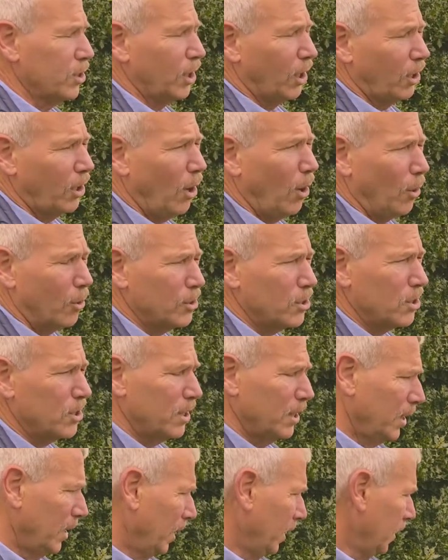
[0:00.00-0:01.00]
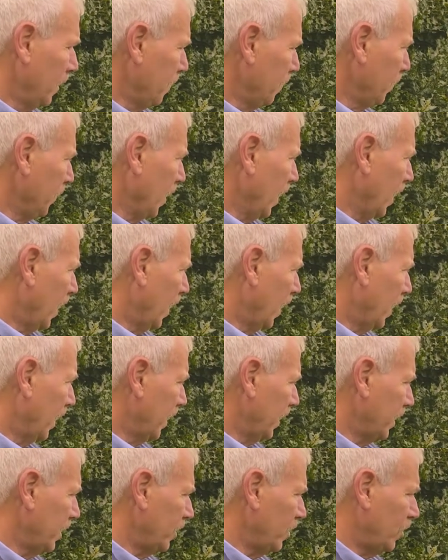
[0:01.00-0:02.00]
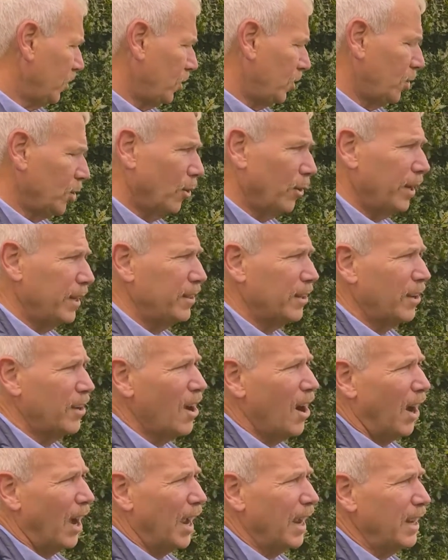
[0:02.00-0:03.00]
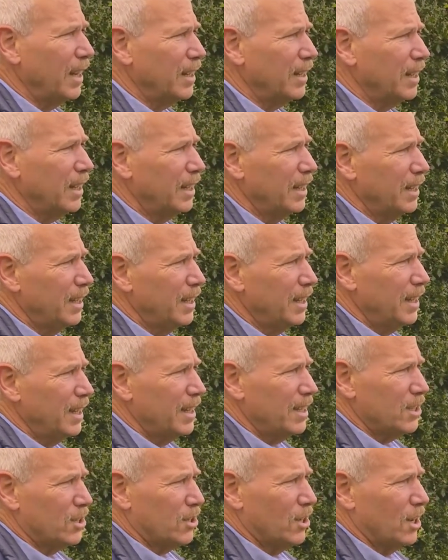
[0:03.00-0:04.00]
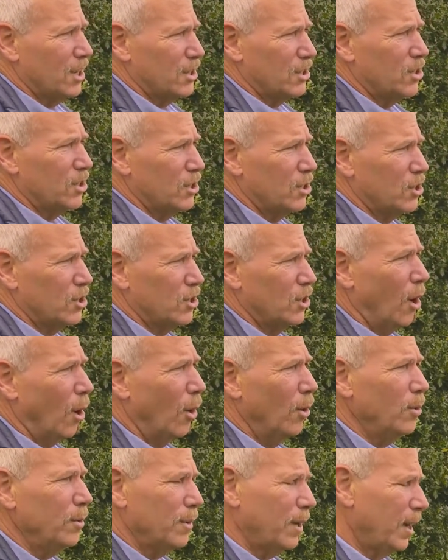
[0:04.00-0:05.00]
the coast, and during the night it starts to snow,